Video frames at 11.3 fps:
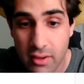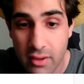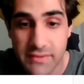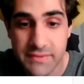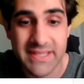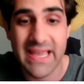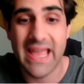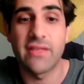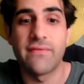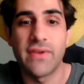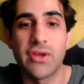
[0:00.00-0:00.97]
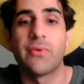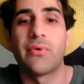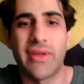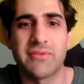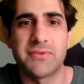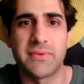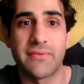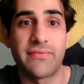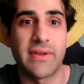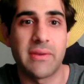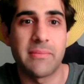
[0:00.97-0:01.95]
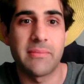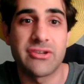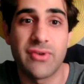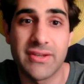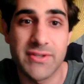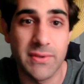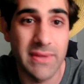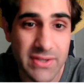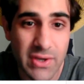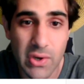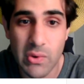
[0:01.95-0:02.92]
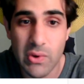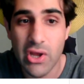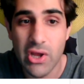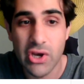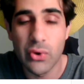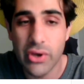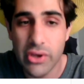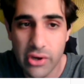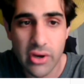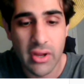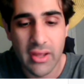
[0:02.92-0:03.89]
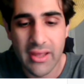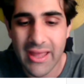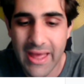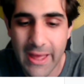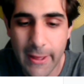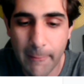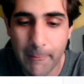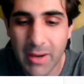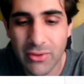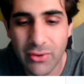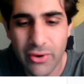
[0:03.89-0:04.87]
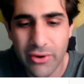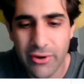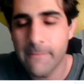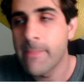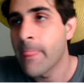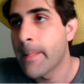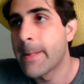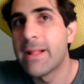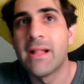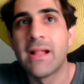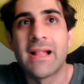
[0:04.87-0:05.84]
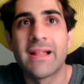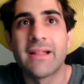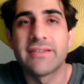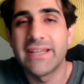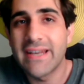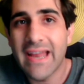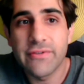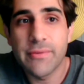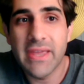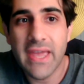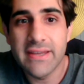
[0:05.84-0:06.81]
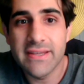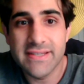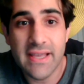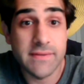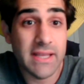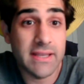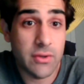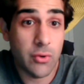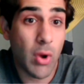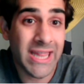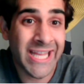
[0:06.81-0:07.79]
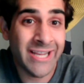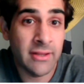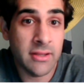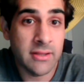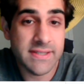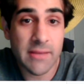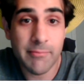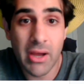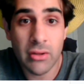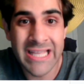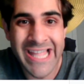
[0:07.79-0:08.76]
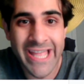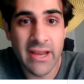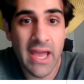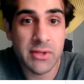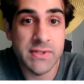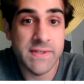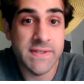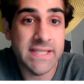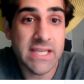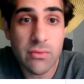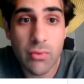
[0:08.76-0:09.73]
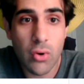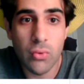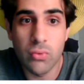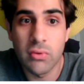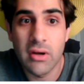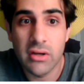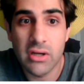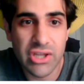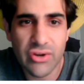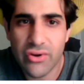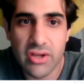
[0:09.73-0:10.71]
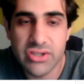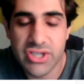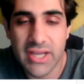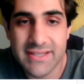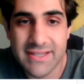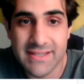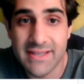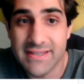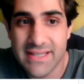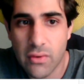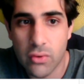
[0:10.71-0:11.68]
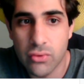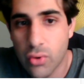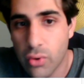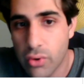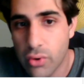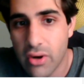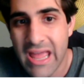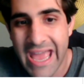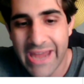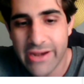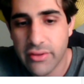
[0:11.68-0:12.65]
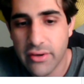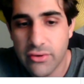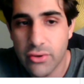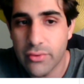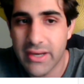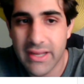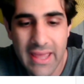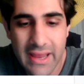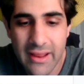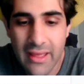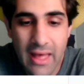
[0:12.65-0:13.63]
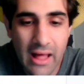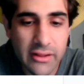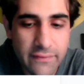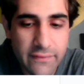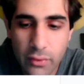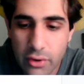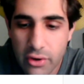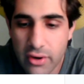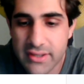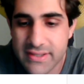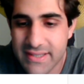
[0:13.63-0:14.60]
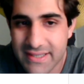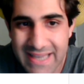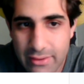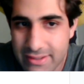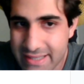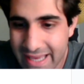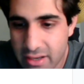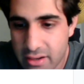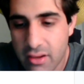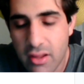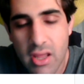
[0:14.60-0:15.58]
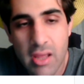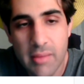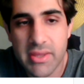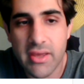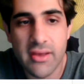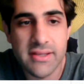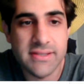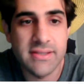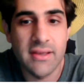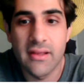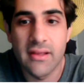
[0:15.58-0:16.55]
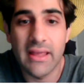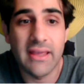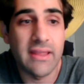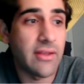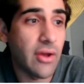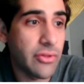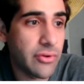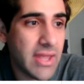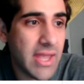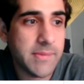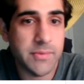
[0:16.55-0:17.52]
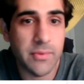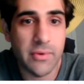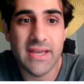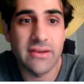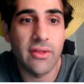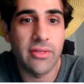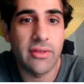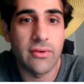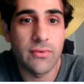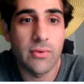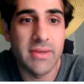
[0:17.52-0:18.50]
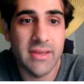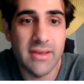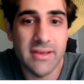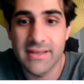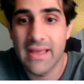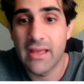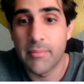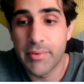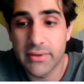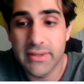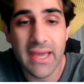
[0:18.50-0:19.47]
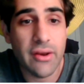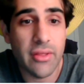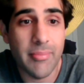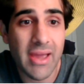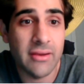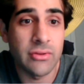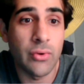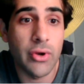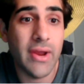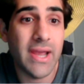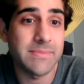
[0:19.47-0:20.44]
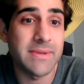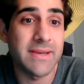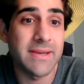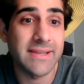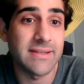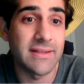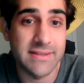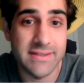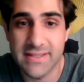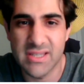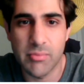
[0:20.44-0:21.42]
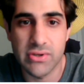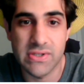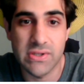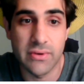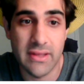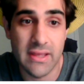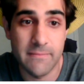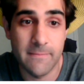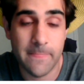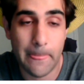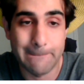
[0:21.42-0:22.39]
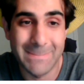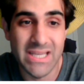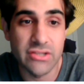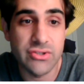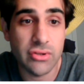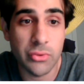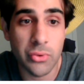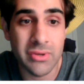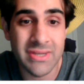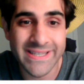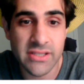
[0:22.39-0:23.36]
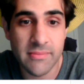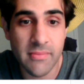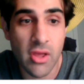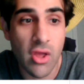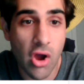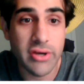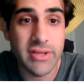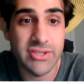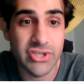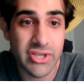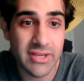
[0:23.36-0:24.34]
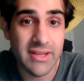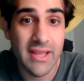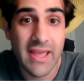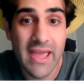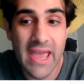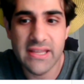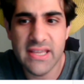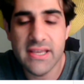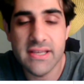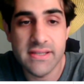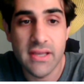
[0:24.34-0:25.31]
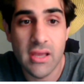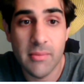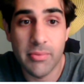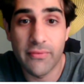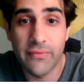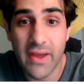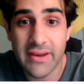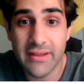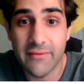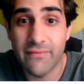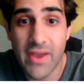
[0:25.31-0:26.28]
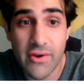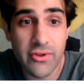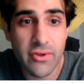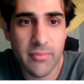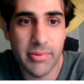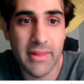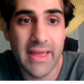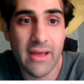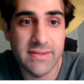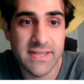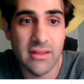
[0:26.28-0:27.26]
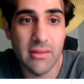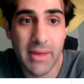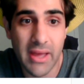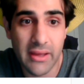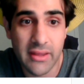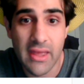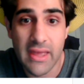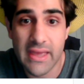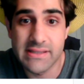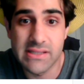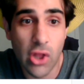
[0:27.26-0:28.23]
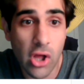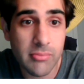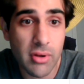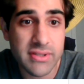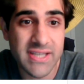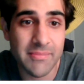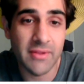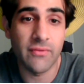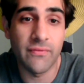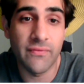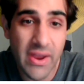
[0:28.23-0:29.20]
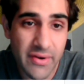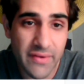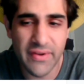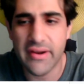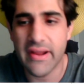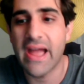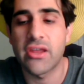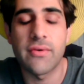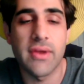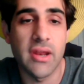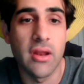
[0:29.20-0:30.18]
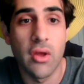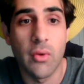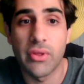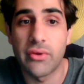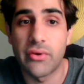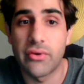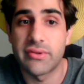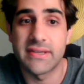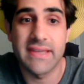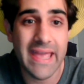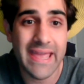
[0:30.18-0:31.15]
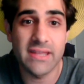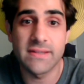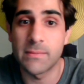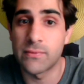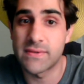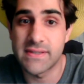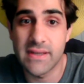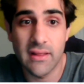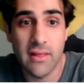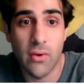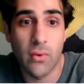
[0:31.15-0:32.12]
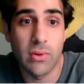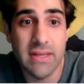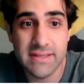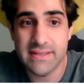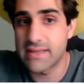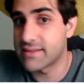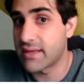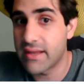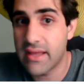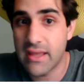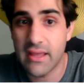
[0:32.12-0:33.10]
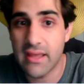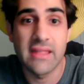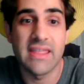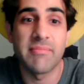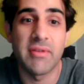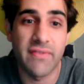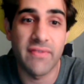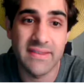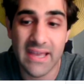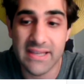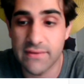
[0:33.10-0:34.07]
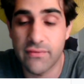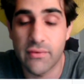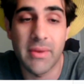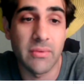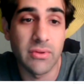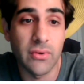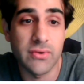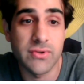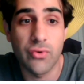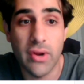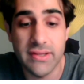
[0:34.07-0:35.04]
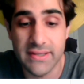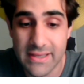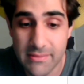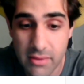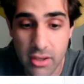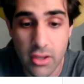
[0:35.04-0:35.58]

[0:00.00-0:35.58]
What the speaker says: I was about to end the video without doing the freaking match rating, so let's go. Neuer, Manuel Neuer didn't have to make any saves. Like quite literally, St. Pauli again had zero clear-cut chances. Zero. Neuer had nothing to do. And again, I'll give Neuer a 6 out of 10 because like in the other games where he's had nothing to do, because building out of the back, Neuer has been excellent since the Barcelona game. He took the criticism on his chin and he is providing very good play outside the back. His long balls have been very, very accurate, whether they're to Kane, to Musiala, or Lise Sané. They've been fantastic from Manuel Neuer. So credit to him.